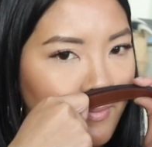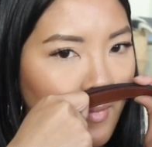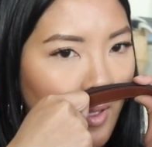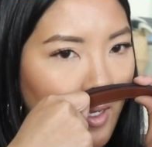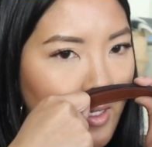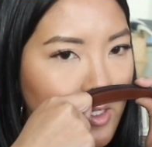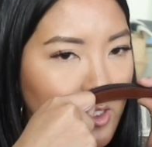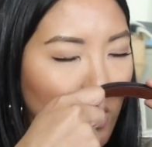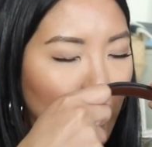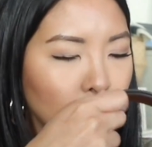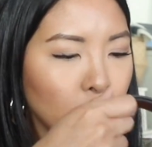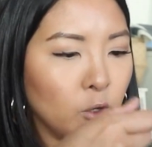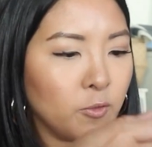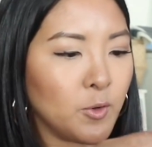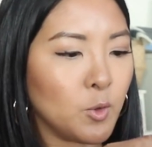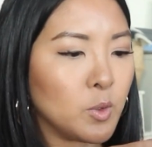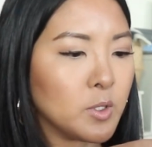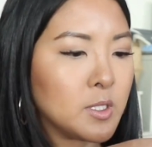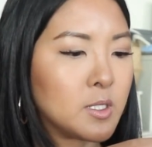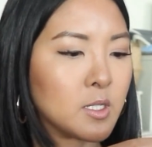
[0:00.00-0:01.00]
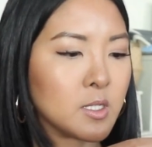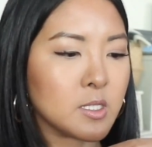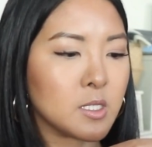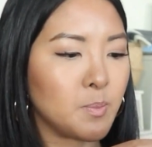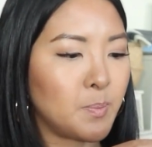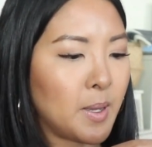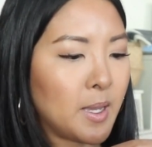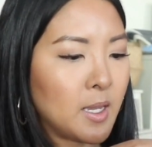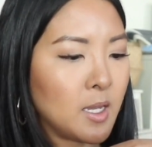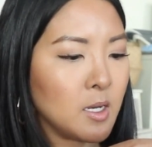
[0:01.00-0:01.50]
I don't know if it will
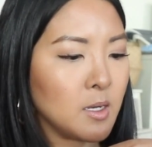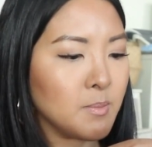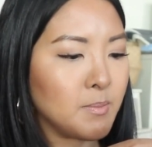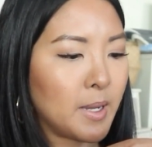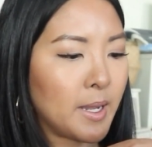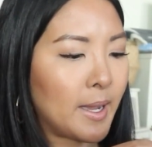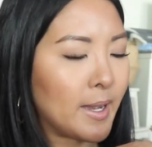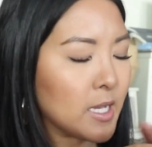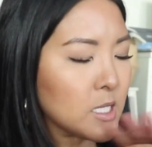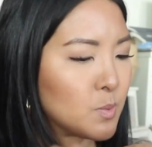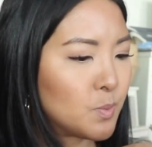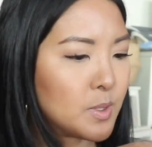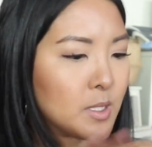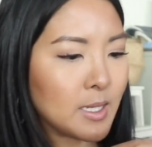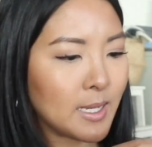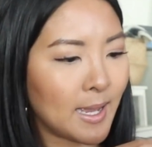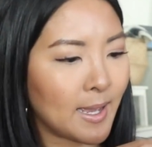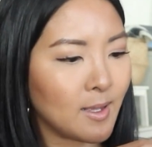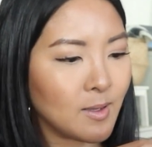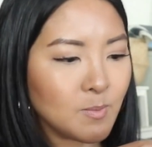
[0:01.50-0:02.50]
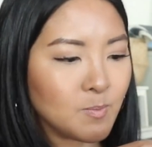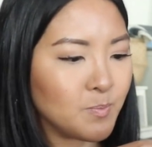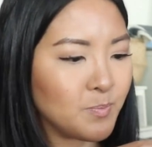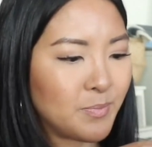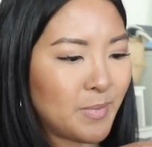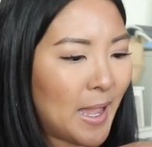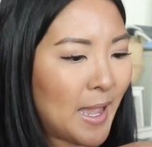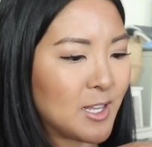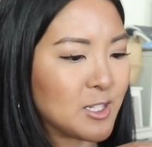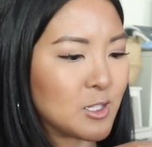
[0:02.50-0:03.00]
dissipate. My husband
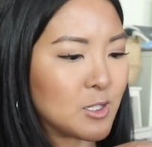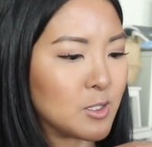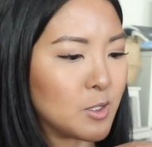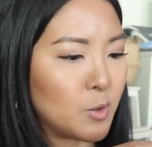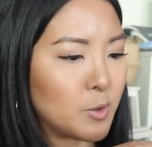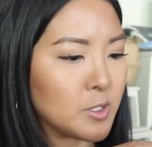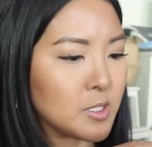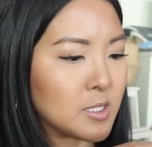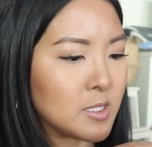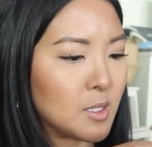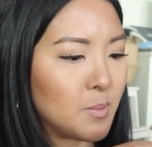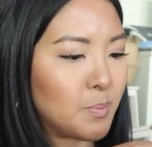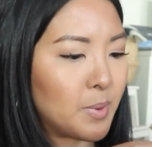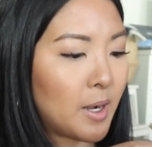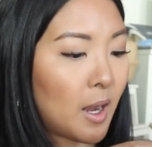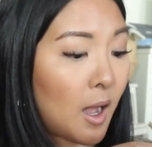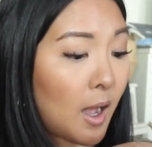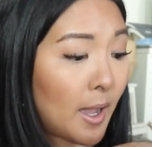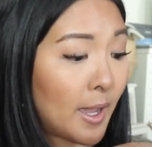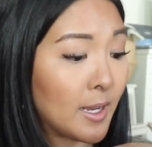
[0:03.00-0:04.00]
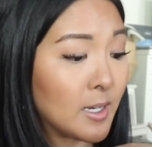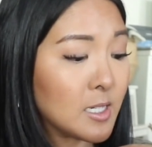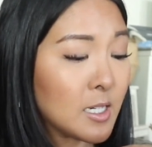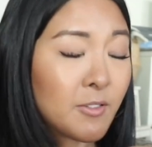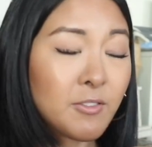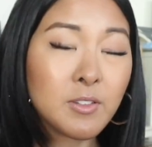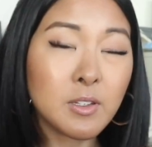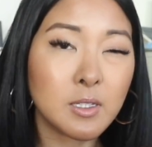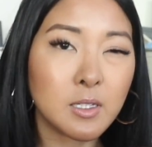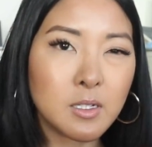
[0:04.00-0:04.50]
hasn't noticed it, but I
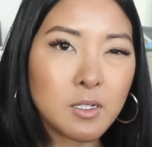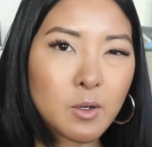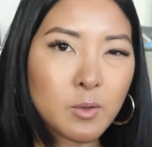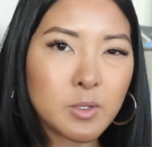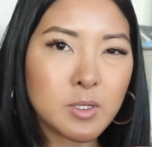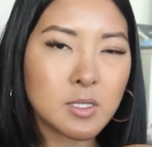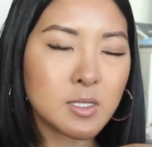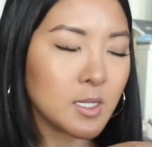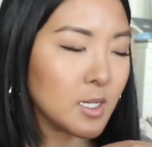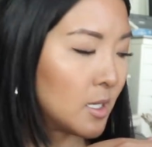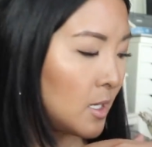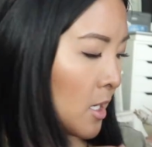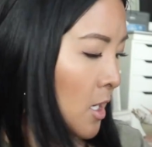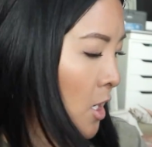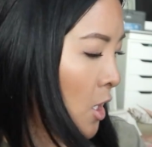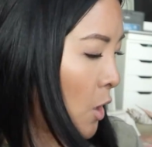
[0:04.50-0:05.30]
definitely noticed it,